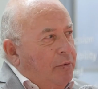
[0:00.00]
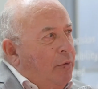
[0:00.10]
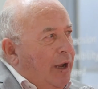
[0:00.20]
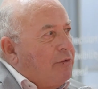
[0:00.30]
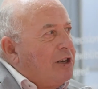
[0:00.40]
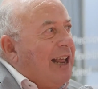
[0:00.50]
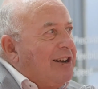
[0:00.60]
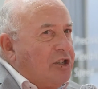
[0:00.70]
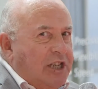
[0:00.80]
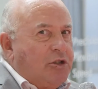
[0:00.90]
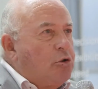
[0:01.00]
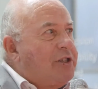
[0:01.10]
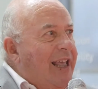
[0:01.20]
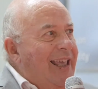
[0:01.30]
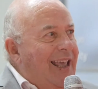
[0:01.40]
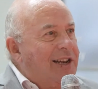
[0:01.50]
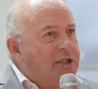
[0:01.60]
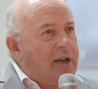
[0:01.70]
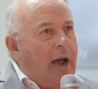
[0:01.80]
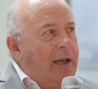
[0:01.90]
We have the tendency to stay
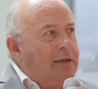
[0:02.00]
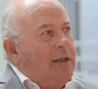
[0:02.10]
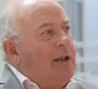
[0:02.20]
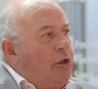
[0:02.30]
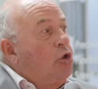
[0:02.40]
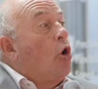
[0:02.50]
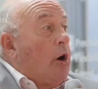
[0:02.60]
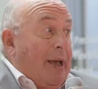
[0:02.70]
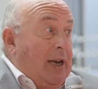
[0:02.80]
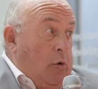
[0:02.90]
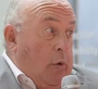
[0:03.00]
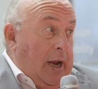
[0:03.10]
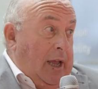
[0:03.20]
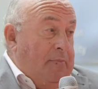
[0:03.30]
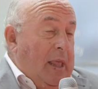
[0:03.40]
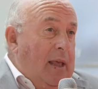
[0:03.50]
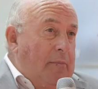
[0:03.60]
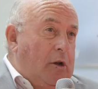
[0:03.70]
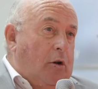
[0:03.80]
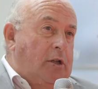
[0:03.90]
inside Europe anyway,
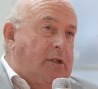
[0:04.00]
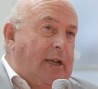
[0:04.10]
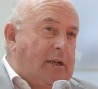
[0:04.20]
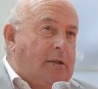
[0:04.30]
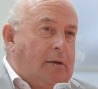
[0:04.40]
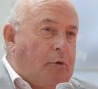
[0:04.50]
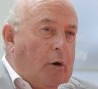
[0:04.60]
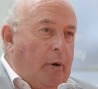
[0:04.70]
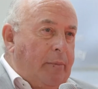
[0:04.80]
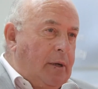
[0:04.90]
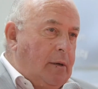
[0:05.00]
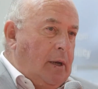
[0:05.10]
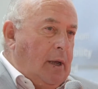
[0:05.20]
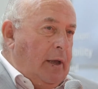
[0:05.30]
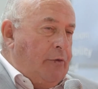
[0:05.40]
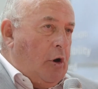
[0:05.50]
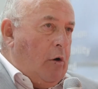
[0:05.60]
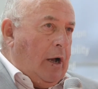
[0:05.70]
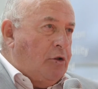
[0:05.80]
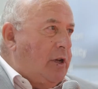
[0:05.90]
because there's a problem in if you
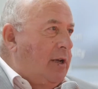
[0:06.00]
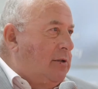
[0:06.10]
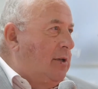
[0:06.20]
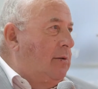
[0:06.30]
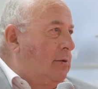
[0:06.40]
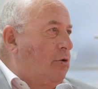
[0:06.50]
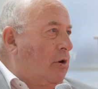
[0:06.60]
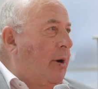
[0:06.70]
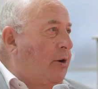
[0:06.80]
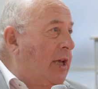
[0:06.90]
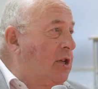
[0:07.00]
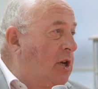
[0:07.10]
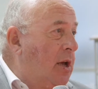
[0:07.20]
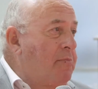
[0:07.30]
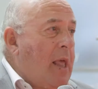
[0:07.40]
go outside, talk about Asia,